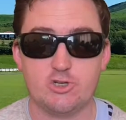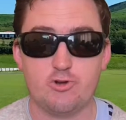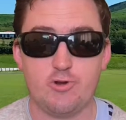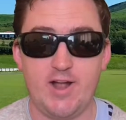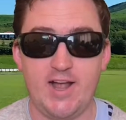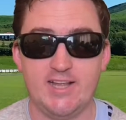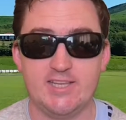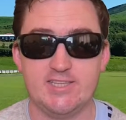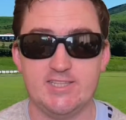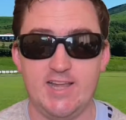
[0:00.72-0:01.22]

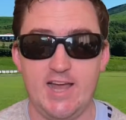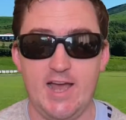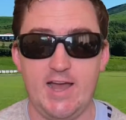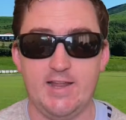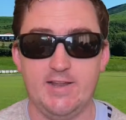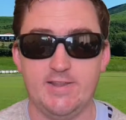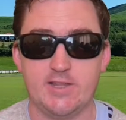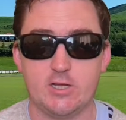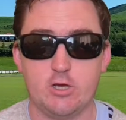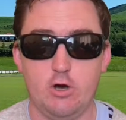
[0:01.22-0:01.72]
great start
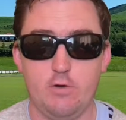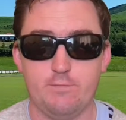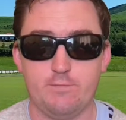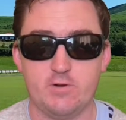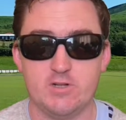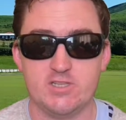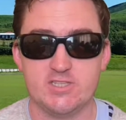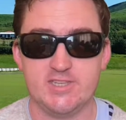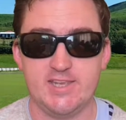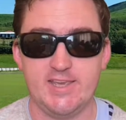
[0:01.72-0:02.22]
in the
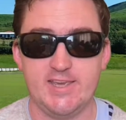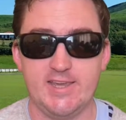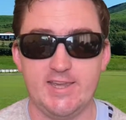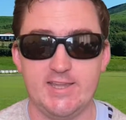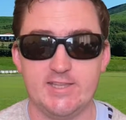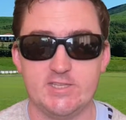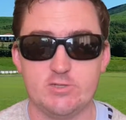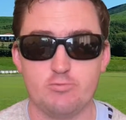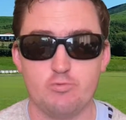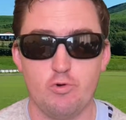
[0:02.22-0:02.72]
Conference League
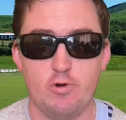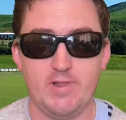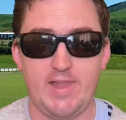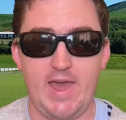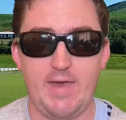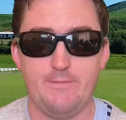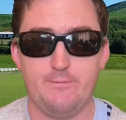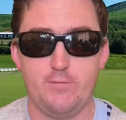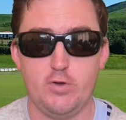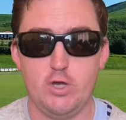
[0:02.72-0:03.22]
against Royal
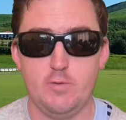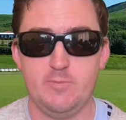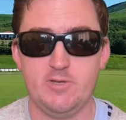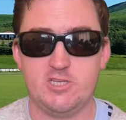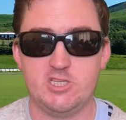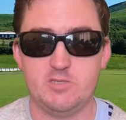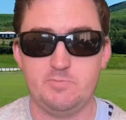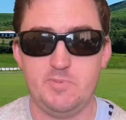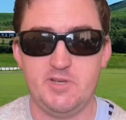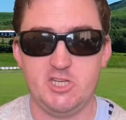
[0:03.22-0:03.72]
Antwerp,
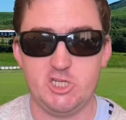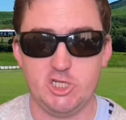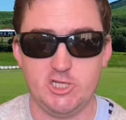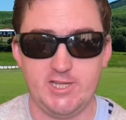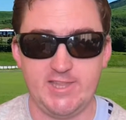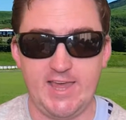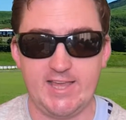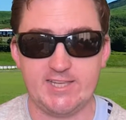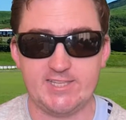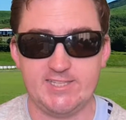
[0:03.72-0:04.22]
especially
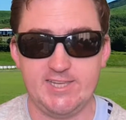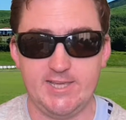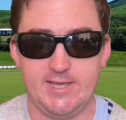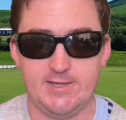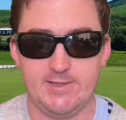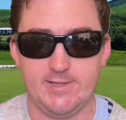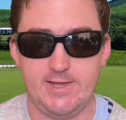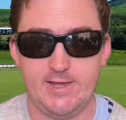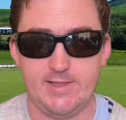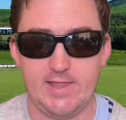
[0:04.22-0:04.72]
that
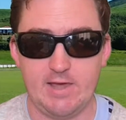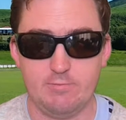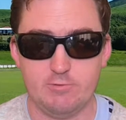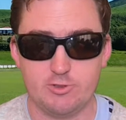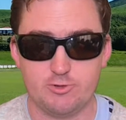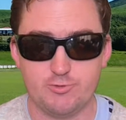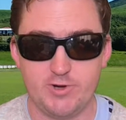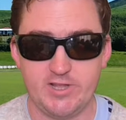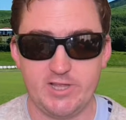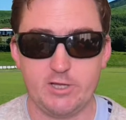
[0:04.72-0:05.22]
second leg. That
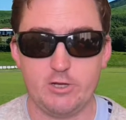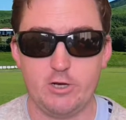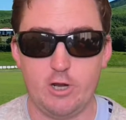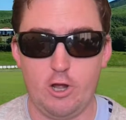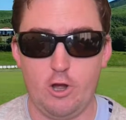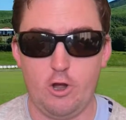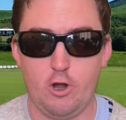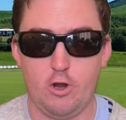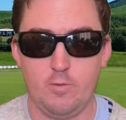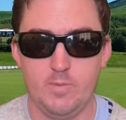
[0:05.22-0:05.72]
was really good at
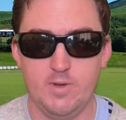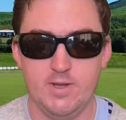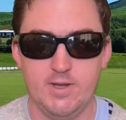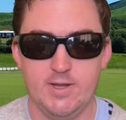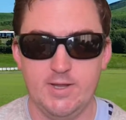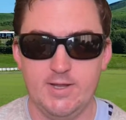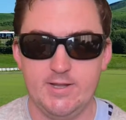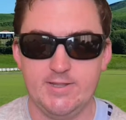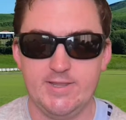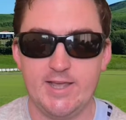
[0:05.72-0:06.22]
home.
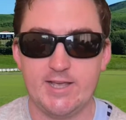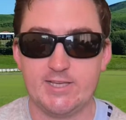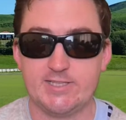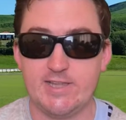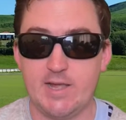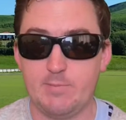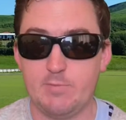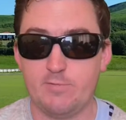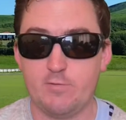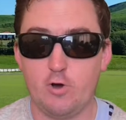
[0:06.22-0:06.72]
Next
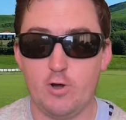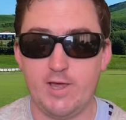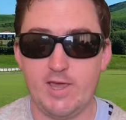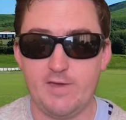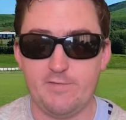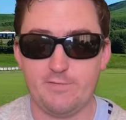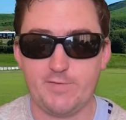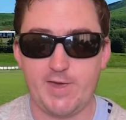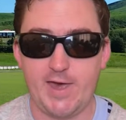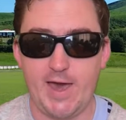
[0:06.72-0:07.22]
up, we've got
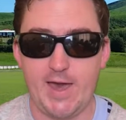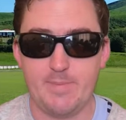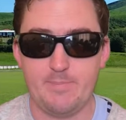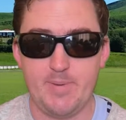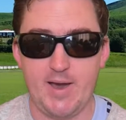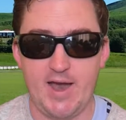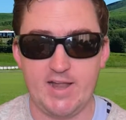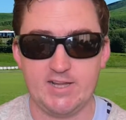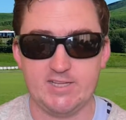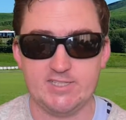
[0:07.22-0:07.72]
FK
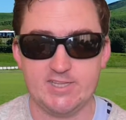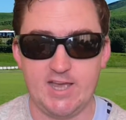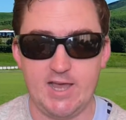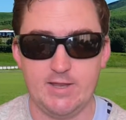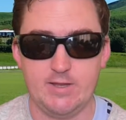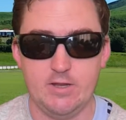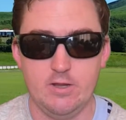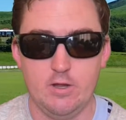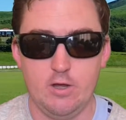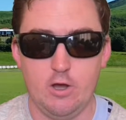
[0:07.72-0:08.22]

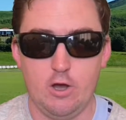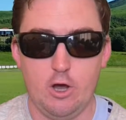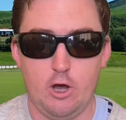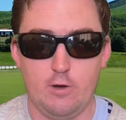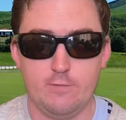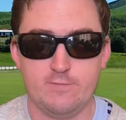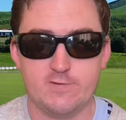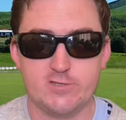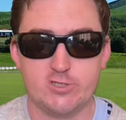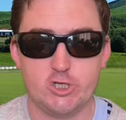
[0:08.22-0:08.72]
Partizan
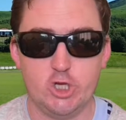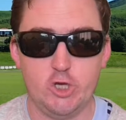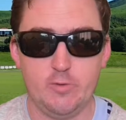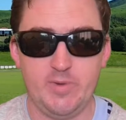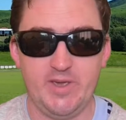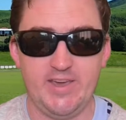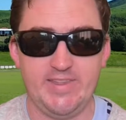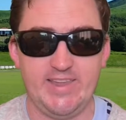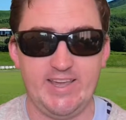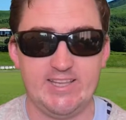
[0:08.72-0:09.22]
of
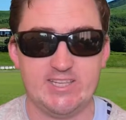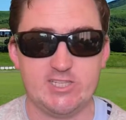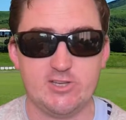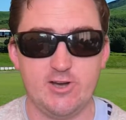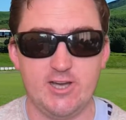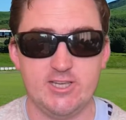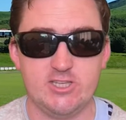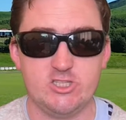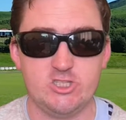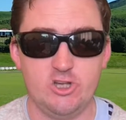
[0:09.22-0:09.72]
Serbia. These
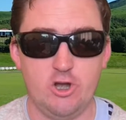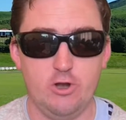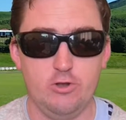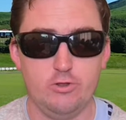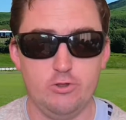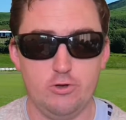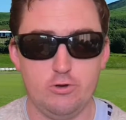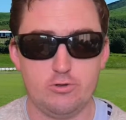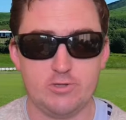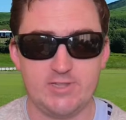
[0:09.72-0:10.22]
guys
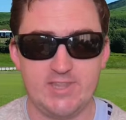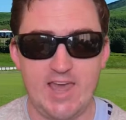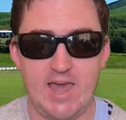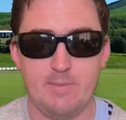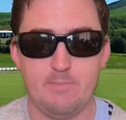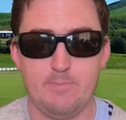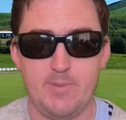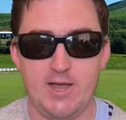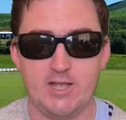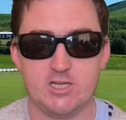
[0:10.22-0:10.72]
don't look
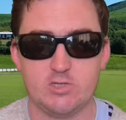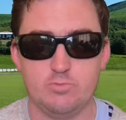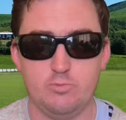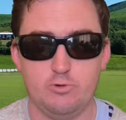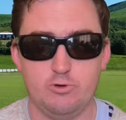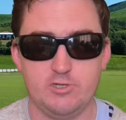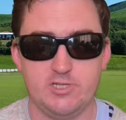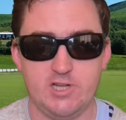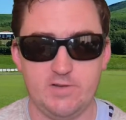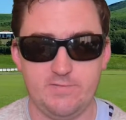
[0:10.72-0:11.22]
that much
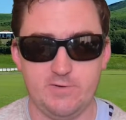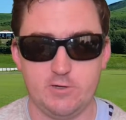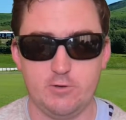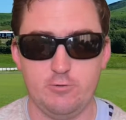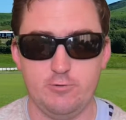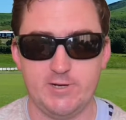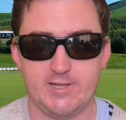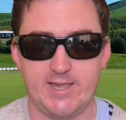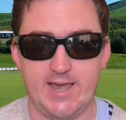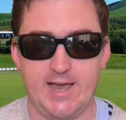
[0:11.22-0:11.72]
more
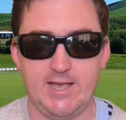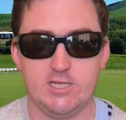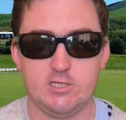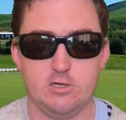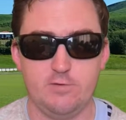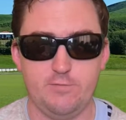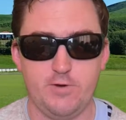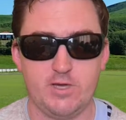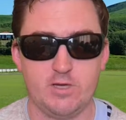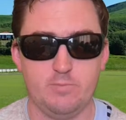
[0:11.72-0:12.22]
difficult, okay? So
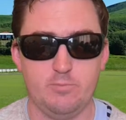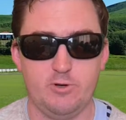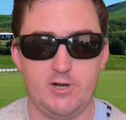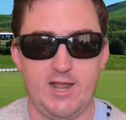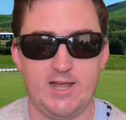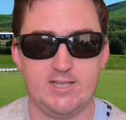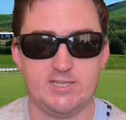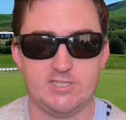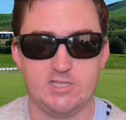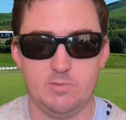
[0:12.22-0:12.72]
if we can put
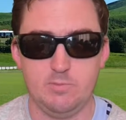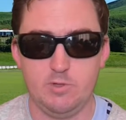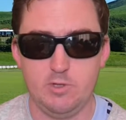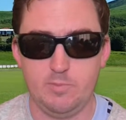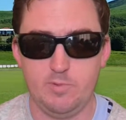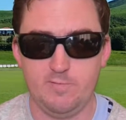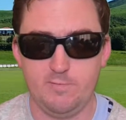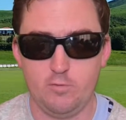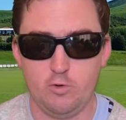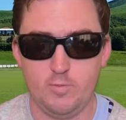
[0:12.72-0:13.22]
out a similar
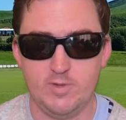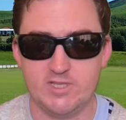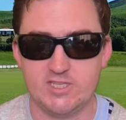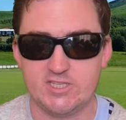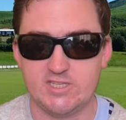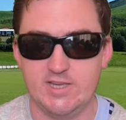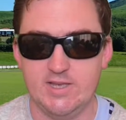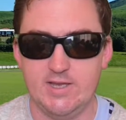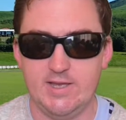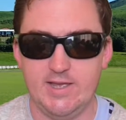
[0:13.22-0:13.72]

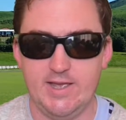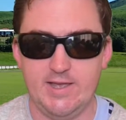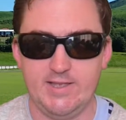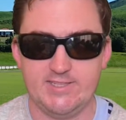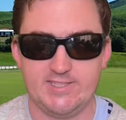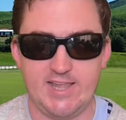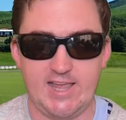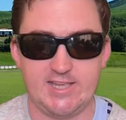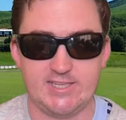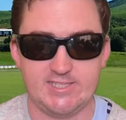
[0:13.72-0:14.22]
performance
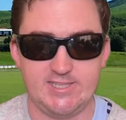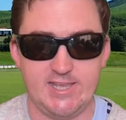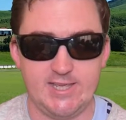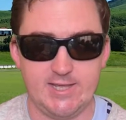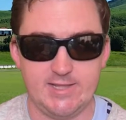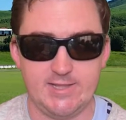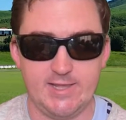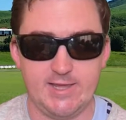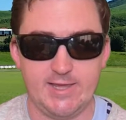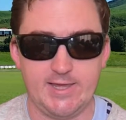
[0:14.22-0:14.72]
as that
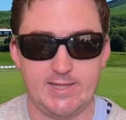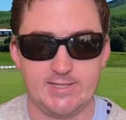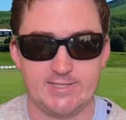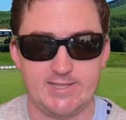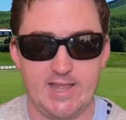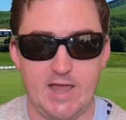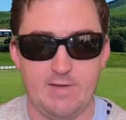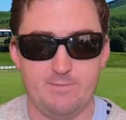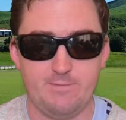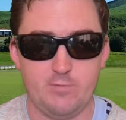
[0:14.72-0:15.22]
second leg
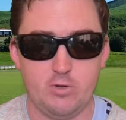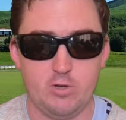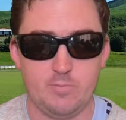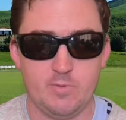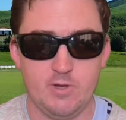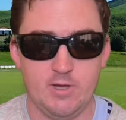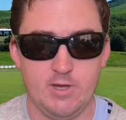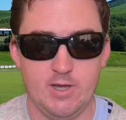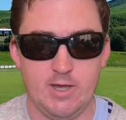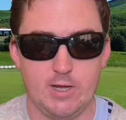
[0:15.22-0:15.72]
against
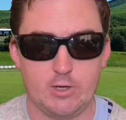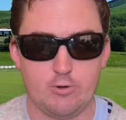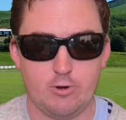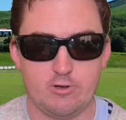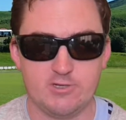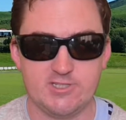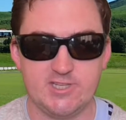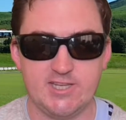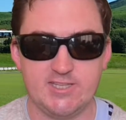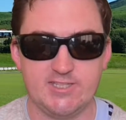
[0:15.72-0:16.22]
Antwerp
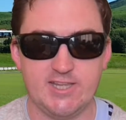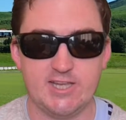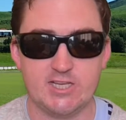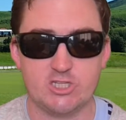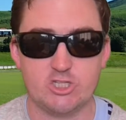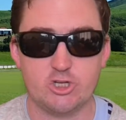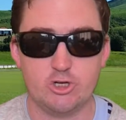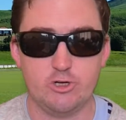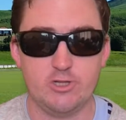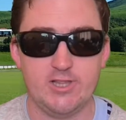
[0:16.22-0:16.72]
across these
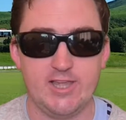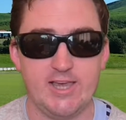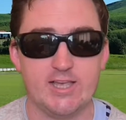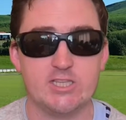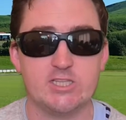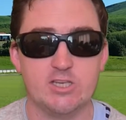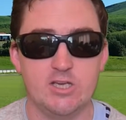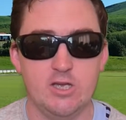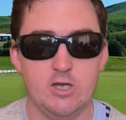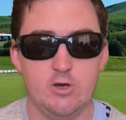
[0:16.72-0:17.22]
next two
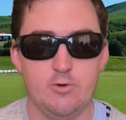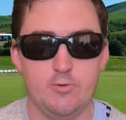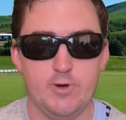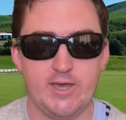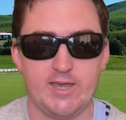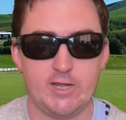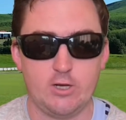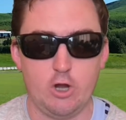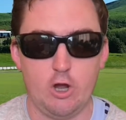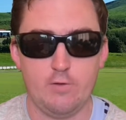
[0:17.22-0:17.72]
legs, we
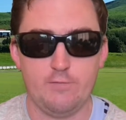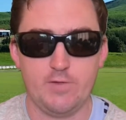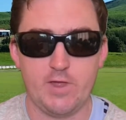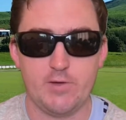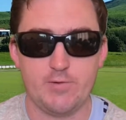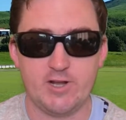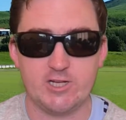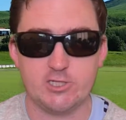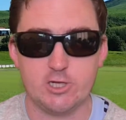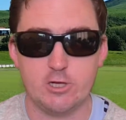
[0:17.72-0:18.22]
can hopefully
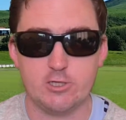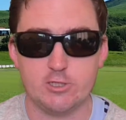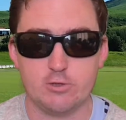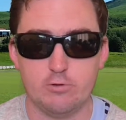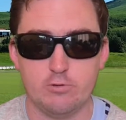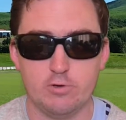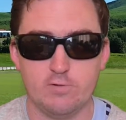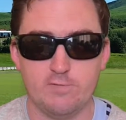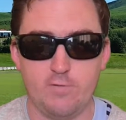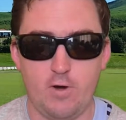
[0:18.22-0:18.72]
reach those
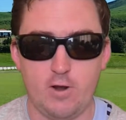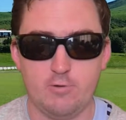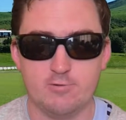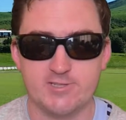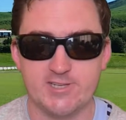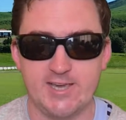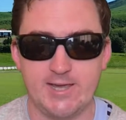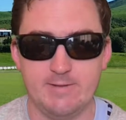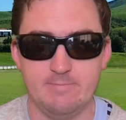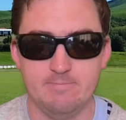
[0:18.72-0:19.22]

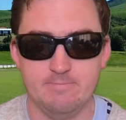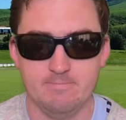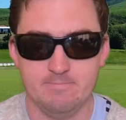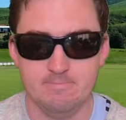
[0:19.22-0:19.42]
quarterfinals again.